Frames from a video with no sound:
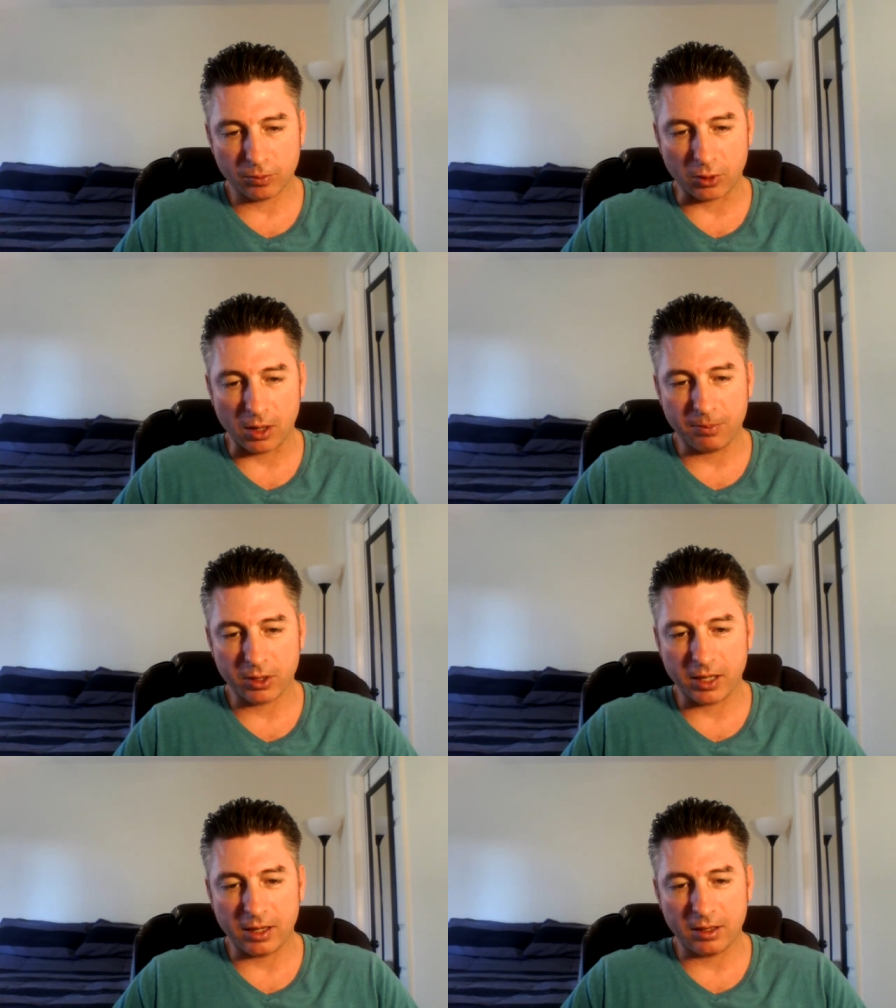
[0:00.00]

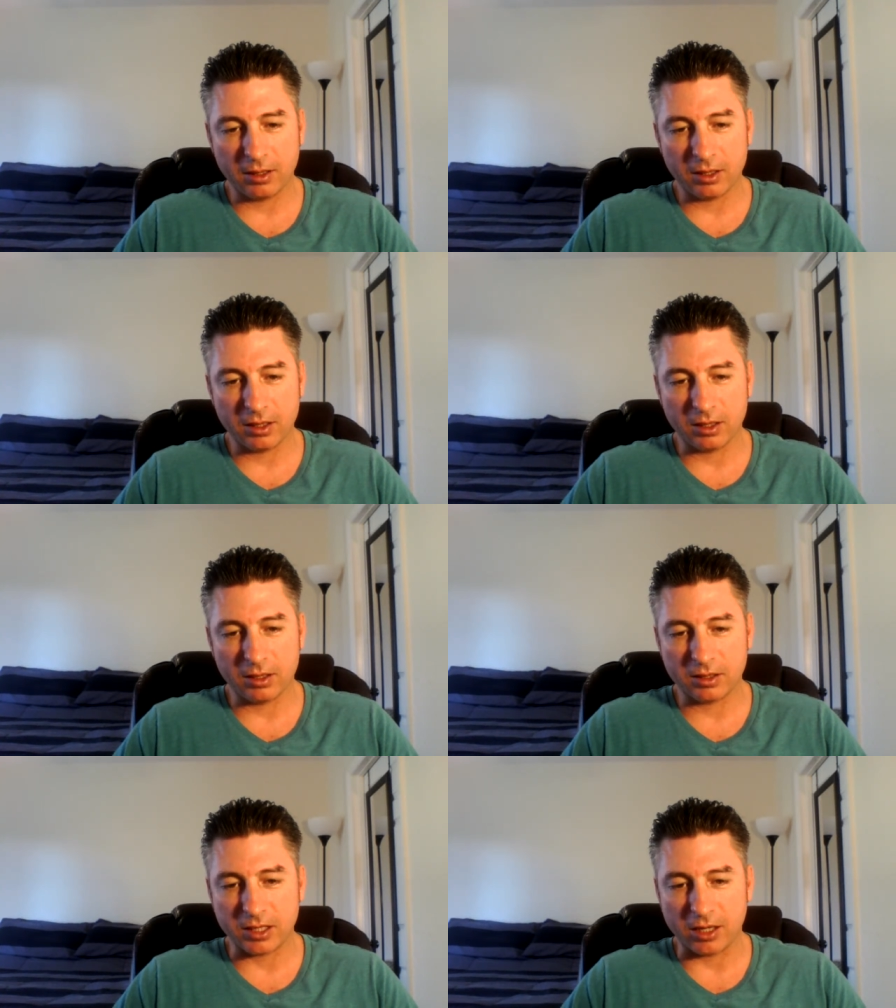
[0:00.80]

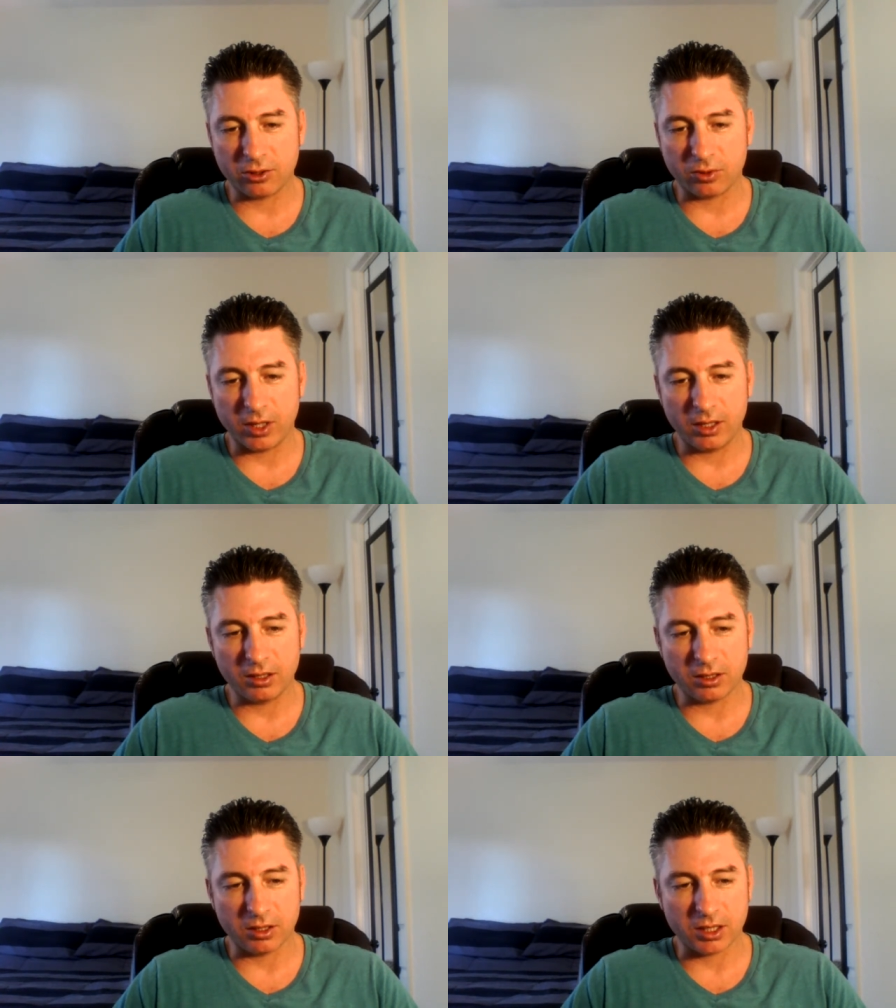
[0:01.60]
propaganda
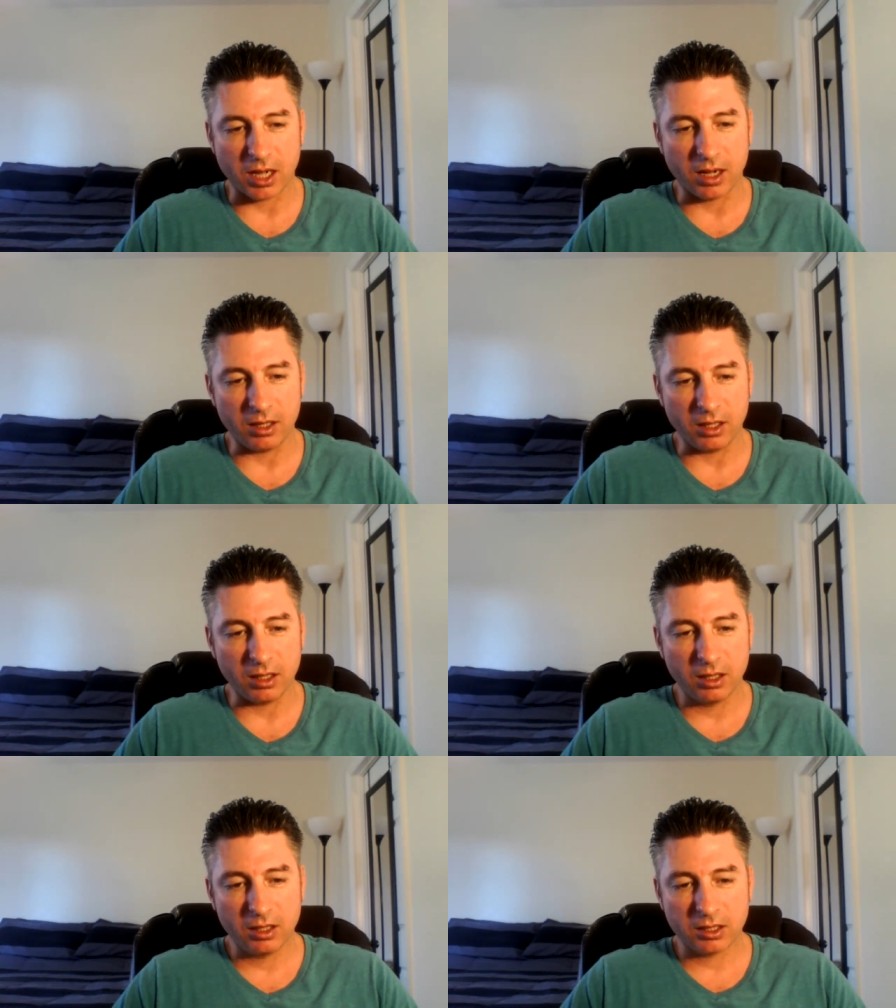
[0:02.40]
saturated society,
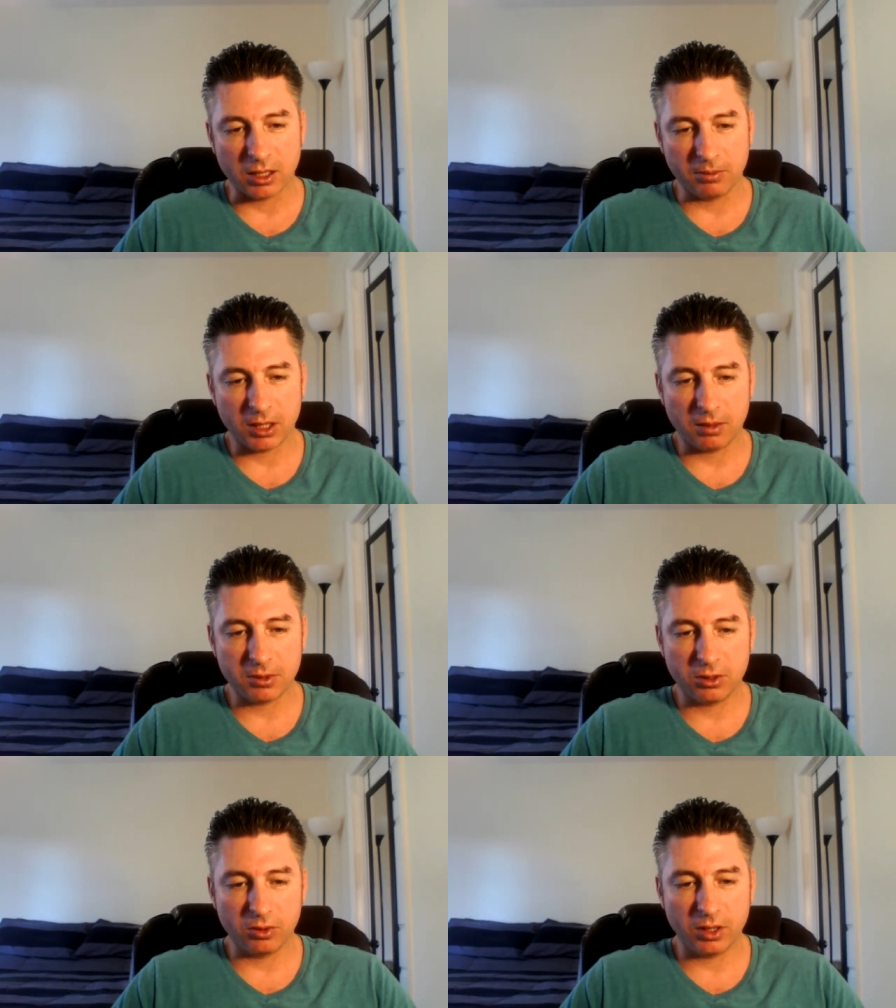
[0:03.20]

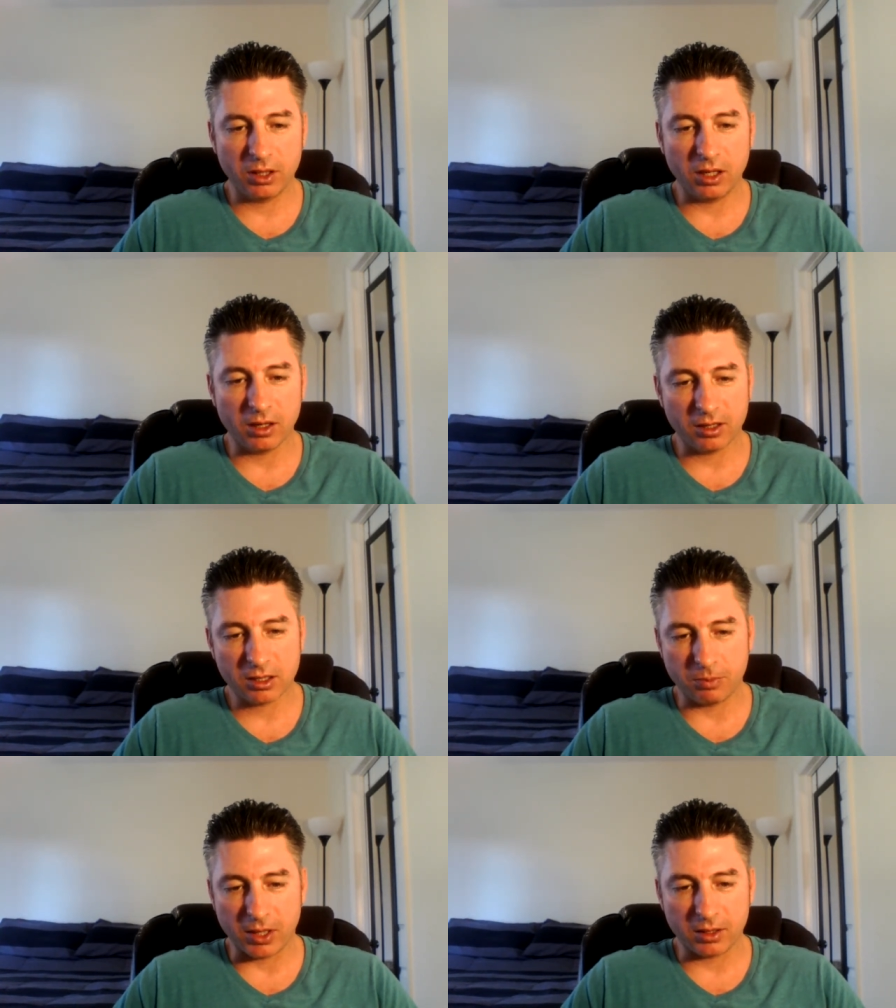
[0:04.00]
sometimes doing the
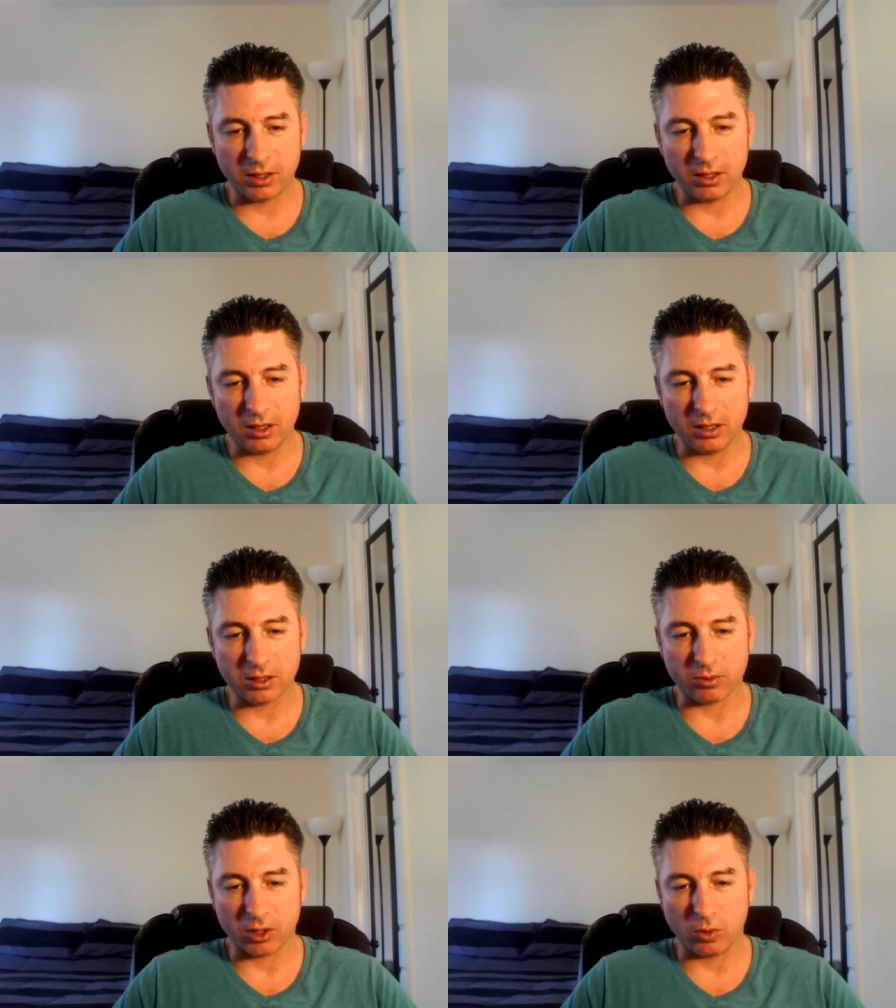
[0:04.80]
unexpected
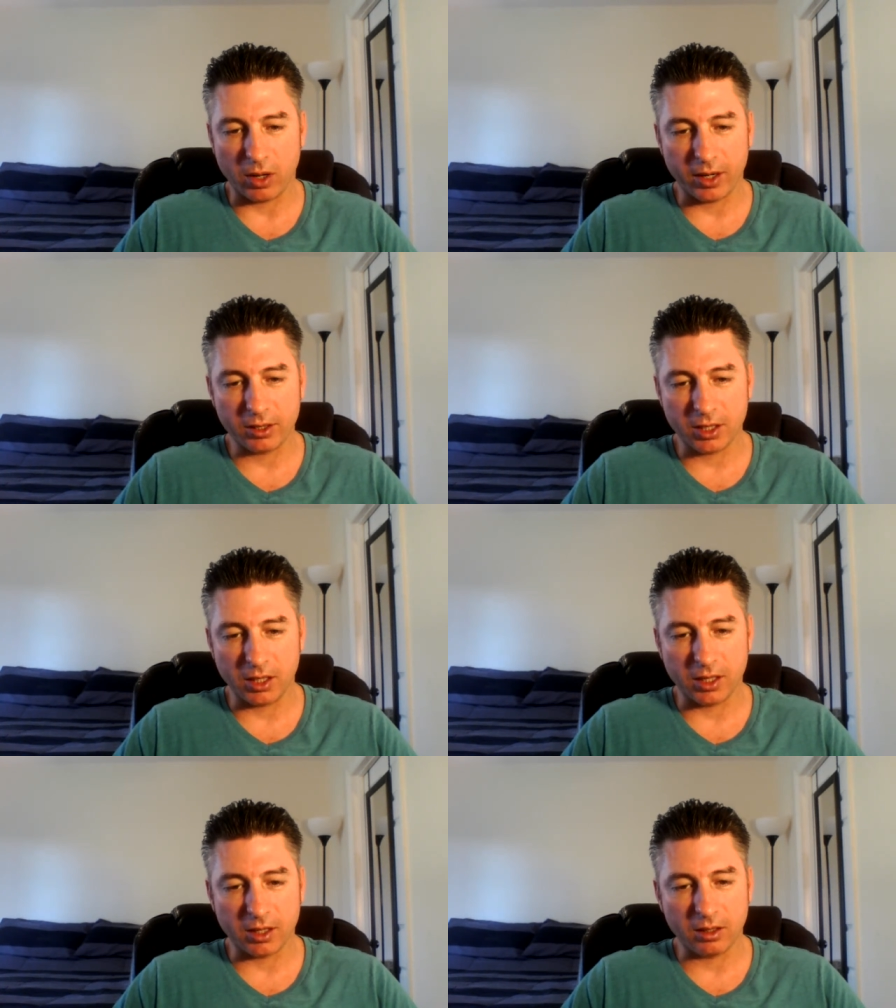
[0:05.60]
is required to
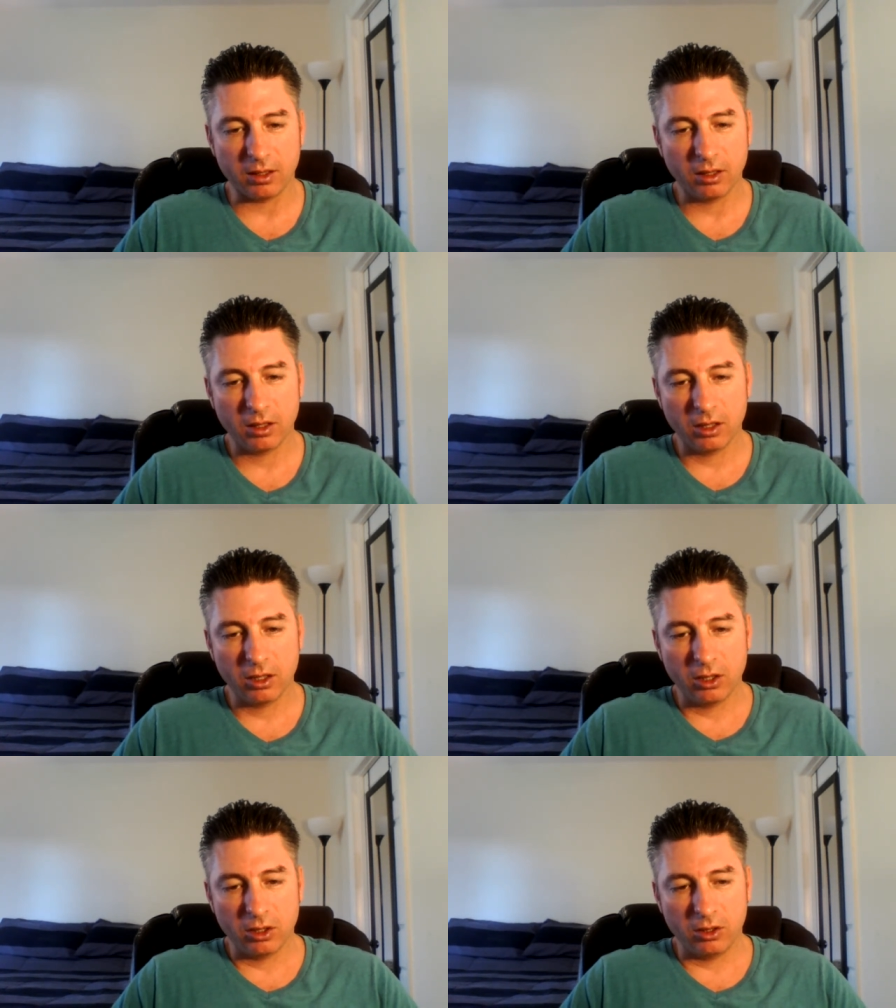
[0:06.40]
get
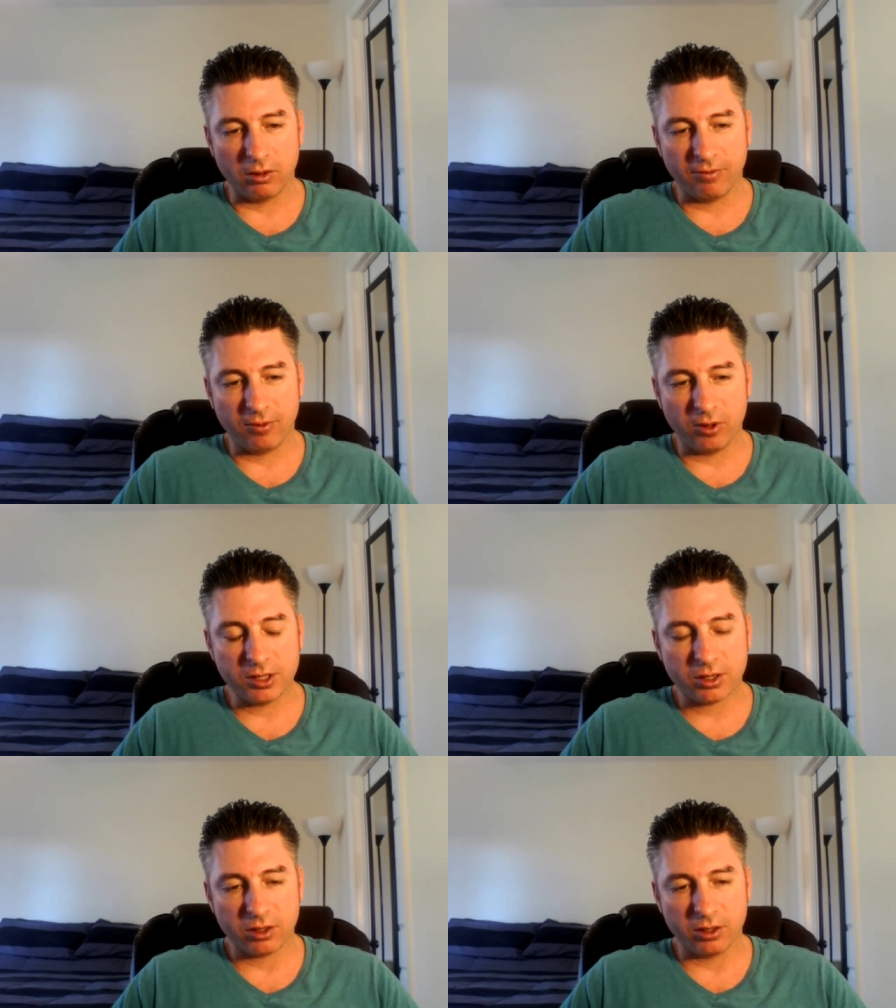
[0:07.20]
your
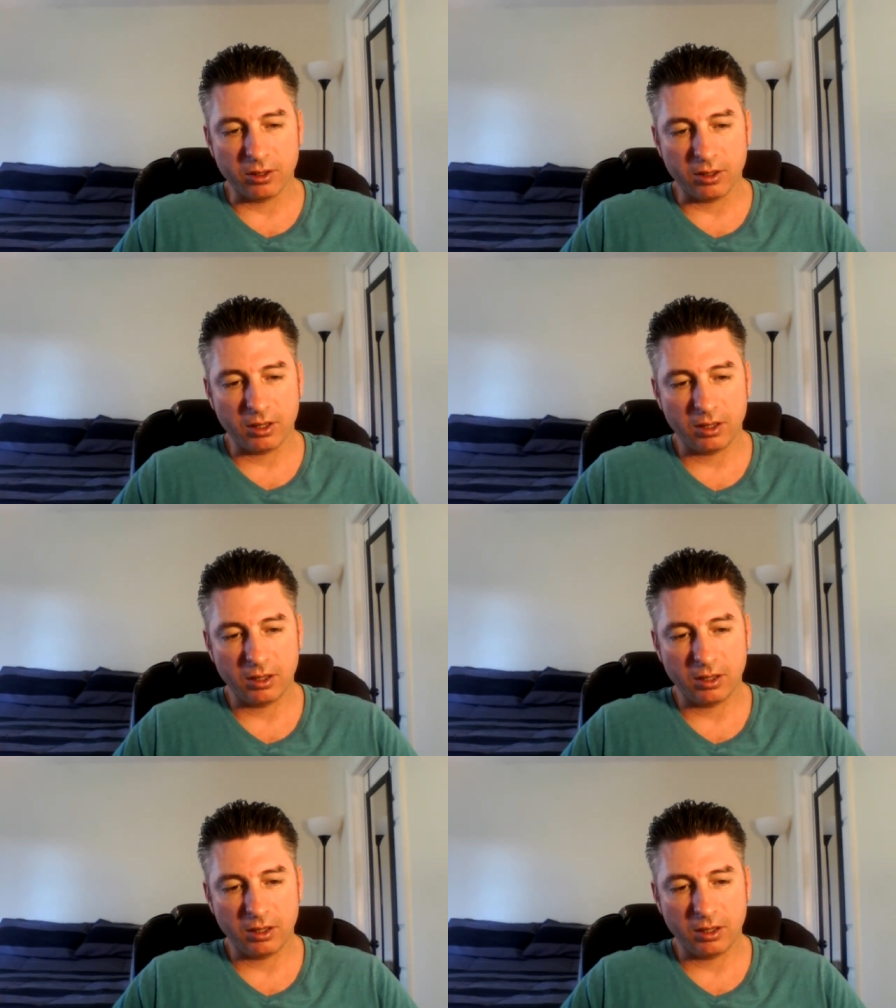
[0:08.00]
voice heard.